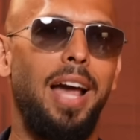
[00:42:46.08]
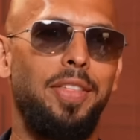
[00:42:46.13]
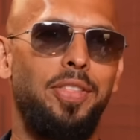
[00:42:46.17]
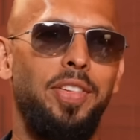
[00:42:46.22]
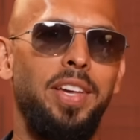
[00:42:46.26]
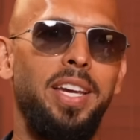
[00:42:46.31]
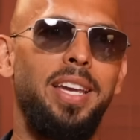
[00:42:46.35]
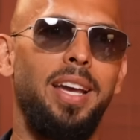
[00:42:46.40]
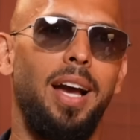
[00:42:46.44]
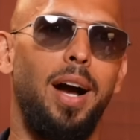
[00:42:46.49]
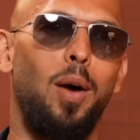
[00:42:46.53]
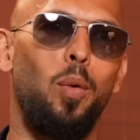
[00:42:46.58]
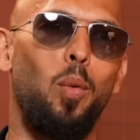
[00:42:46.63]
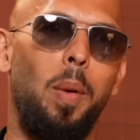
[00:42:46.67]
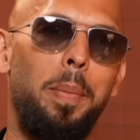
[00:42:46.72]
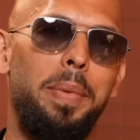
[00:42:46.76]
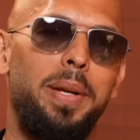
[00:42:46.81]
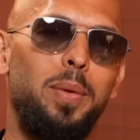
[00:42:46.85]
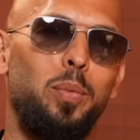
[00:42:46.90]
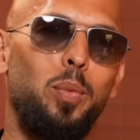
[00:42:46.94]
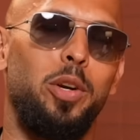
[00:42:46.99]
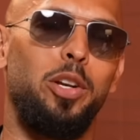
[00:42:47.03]
I think a
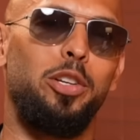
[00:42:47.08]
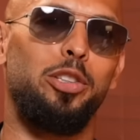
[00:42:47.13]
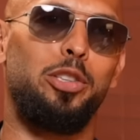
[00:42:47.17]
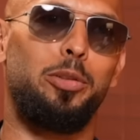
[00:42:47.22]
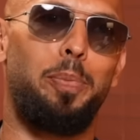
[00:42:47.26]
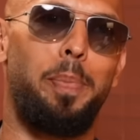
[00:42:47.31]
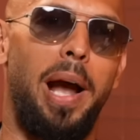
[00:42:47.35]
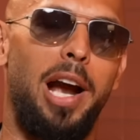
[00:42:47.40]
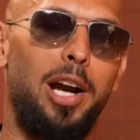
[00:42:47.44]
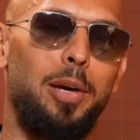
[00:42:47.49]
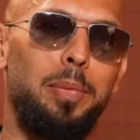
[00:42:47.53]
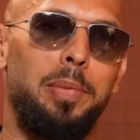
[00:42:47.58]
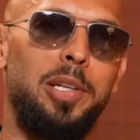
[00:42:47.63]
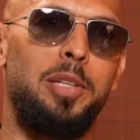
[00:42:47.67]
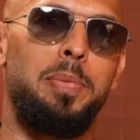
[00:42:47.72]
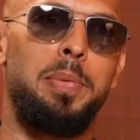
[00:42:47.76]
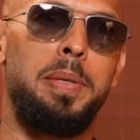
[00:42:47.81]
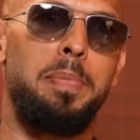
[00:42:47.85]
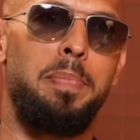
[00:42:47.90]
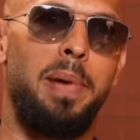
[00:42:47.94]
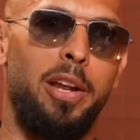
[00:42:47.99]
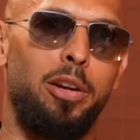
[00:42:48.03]
woman would inspire me to
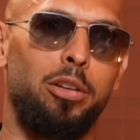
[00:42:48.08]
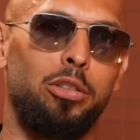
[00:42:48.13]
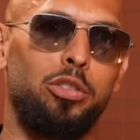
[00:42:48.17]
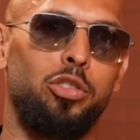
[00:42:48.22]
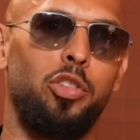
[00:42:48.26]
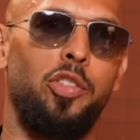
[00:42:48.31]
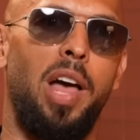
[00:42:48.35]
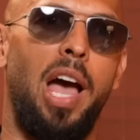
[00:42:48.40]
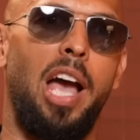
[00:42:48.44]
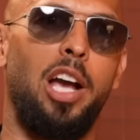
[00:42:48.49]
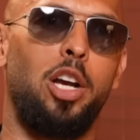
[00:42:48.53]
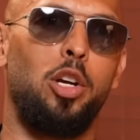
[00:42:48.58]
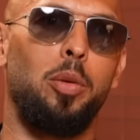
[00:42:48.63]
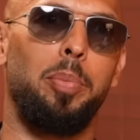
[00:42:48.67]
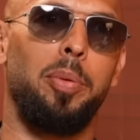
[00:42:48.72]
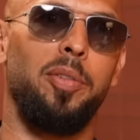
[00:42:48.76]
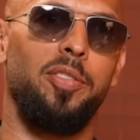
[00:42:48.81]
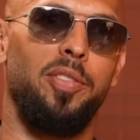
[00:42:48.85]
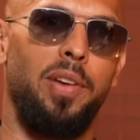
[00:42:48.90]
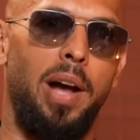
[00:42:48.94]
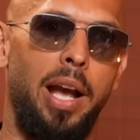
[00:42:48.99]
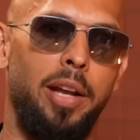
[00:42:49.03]
be better so that I could
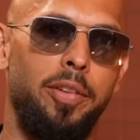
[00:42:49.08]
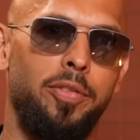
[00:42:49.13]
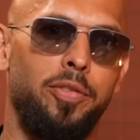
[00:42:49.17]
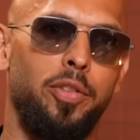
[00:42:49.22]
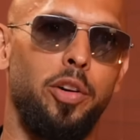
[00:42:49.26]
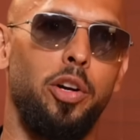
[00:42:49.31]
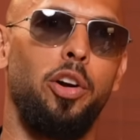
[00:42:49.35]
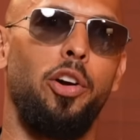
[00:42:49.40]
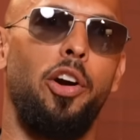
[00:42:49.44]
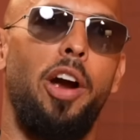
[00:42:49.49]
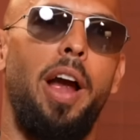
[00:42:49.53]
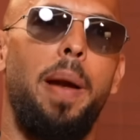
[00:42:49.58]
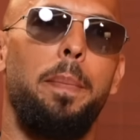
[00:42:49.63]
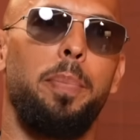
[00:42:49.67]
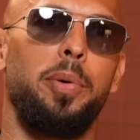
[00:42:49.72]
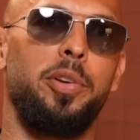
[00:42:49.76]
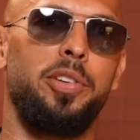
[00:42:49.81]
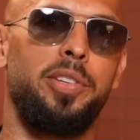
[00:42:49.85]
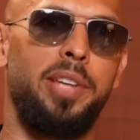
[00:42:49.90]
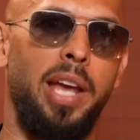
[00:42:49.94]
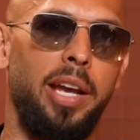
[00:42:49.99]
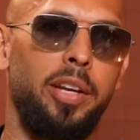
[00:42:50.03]
provide for her and
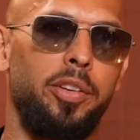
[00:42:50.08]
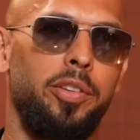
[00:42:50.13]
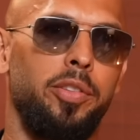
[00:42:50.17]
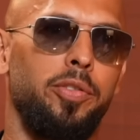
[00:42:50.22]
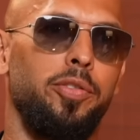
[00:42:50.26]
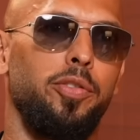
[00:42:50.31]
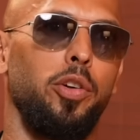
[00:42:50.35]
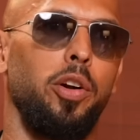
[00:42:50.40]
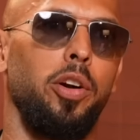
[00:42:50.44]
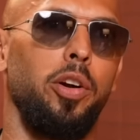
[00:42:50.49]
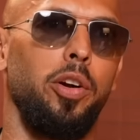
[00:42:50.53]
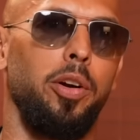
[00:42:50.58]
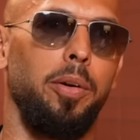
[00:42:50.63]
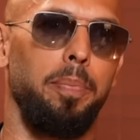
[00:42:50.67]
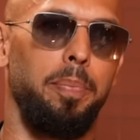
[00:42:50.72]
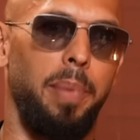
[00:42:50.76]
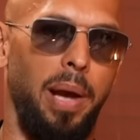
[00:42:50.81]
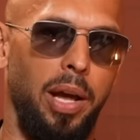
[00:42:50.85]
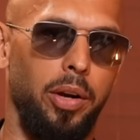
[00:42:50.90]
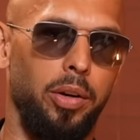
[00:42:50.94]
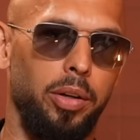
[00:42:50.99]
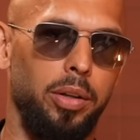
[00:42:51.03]
protect for her
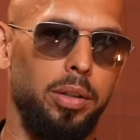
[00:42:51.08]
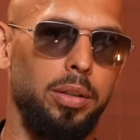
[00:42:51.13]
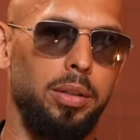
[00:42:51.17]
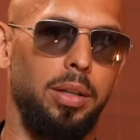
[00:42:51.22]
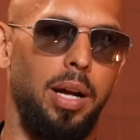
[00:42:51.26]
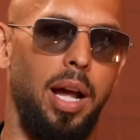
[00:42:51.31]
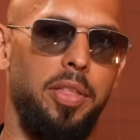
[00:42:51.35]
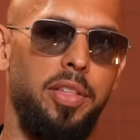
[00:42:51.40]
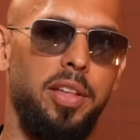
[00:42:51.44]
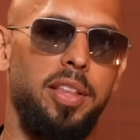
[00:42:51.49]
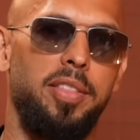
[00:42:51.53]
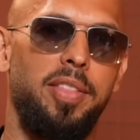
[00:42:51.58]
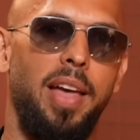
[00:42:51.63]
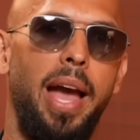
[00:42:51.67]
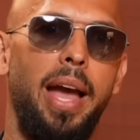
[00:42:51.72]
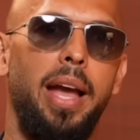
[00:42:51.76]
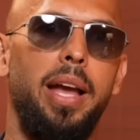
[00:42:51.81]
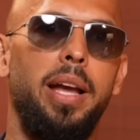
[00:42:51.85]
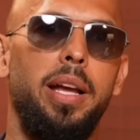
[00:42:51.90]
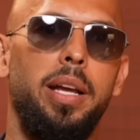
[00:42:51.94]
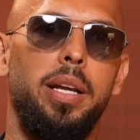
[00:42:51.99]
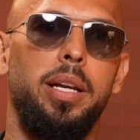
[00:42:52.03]
better. I think
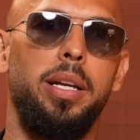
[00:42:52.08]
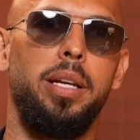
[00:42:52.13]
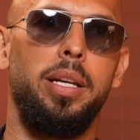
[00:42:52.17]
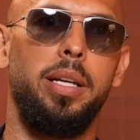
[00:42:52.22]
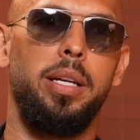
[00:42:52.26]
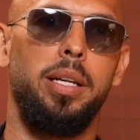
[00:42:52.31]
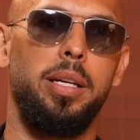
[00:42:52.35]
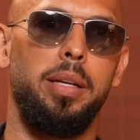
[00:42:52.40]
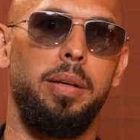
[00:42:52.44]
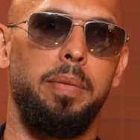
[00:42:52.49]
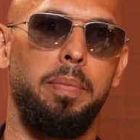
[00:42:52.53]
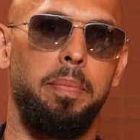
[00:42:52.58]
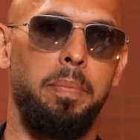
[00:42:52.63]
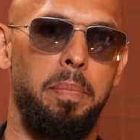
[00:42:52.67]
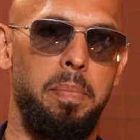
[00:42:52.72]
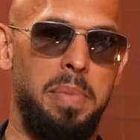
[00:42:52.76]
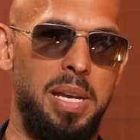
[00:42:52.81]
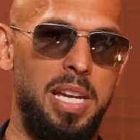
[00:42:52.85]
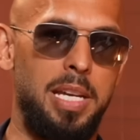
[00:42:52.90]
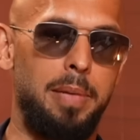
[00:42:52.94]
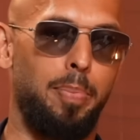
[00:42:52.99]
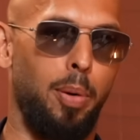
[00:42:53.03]
that
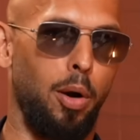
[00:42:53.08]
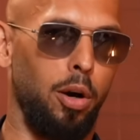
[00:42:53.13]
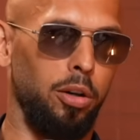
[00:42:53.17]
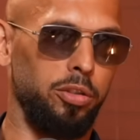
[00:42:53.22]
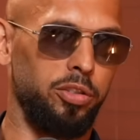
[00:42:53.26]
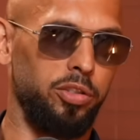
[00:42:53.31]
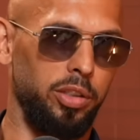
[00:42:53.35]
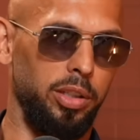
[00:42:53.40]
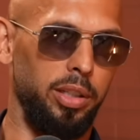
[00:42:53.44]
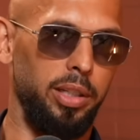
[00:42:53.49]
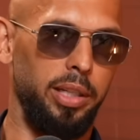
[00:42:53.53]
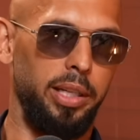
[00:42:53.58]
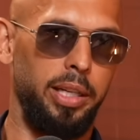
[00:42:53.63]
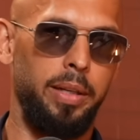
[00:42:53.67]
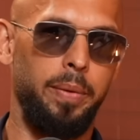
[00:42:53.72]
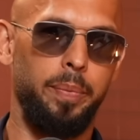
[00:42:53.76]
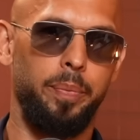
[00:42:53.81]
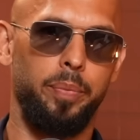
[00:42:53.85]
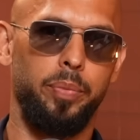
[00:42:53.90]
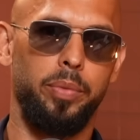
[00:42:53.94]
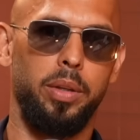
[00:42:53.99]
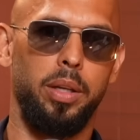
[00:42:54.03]
me personally,
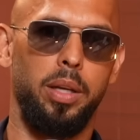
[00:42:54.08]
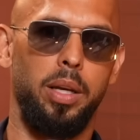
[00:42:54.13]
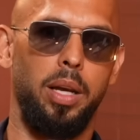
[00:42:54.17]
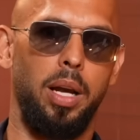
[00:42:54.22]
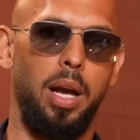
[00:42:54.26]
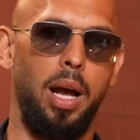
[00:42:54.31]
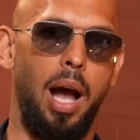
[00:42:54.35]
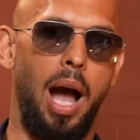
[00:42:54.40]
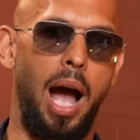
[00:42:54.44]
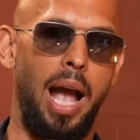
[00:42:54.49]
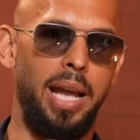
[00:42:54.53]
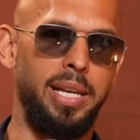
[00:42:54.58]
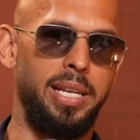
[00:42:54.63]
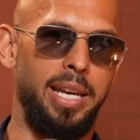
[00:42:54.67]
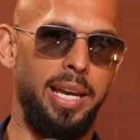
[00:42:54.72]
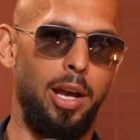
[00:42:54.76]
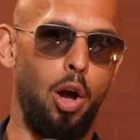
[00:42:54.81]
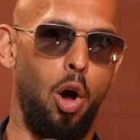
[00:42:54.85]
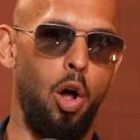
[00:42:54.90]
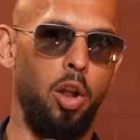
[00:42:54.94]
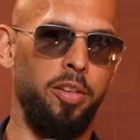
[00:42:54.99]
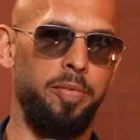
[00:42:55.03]
I
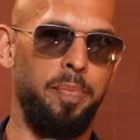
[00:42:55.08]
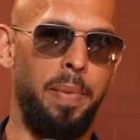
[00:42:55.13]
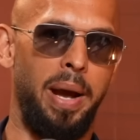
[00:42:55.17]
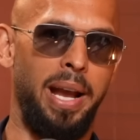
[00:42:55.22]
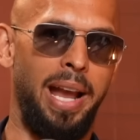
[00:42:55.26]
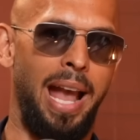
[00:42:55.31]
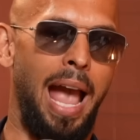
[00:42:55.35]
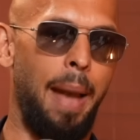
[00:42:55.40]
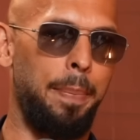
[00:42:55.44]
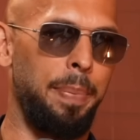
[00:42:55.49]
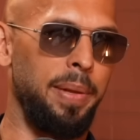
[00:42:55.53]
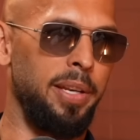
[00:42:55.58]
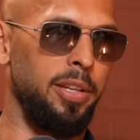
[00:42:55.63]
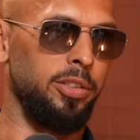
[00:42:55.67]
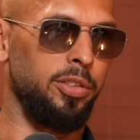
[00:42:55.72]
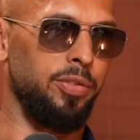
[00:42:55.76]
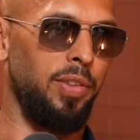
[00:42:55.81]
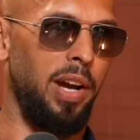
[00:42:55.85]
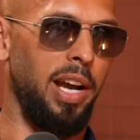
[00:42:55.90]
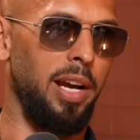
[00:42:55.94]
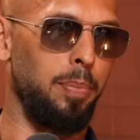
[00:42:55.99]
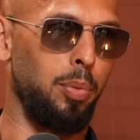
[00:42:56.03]
get all of my happiness
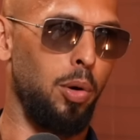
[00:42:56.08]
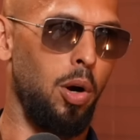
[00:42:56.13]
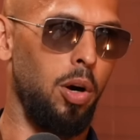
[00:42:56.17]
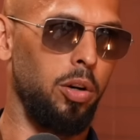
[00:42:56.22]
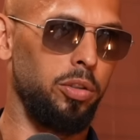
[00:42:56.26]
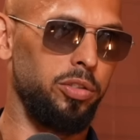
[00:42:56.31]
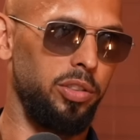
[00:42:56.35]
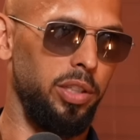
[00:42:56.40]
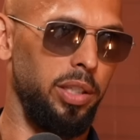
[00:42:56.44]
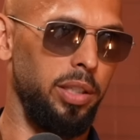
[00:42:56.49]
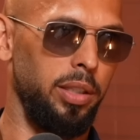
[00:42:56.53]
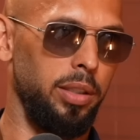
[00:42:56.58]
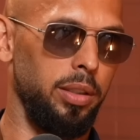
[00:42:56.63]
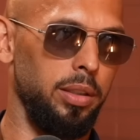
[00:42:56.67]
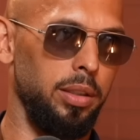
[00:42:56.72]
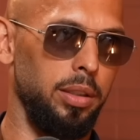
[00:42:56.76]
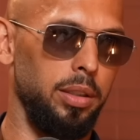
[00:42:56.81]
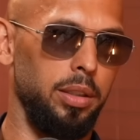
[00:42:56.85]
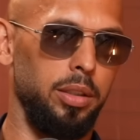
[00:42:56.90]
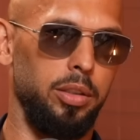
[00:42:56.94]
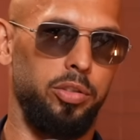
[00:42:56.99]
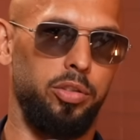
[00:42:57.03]
via proxy.
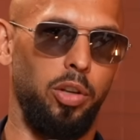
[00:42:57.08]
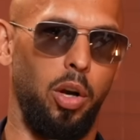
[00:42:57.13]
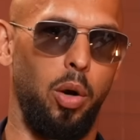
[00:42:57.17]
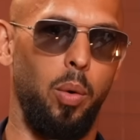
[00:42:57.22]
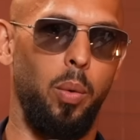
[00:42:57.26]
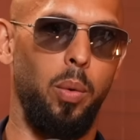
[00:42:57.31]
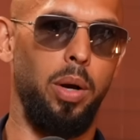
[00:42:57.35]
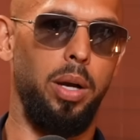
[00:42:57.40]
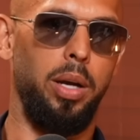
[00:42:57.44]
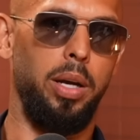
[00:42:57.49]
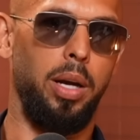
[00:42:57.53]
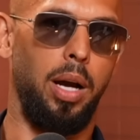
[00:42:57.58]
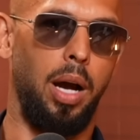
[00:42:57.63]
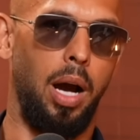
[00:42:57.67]
So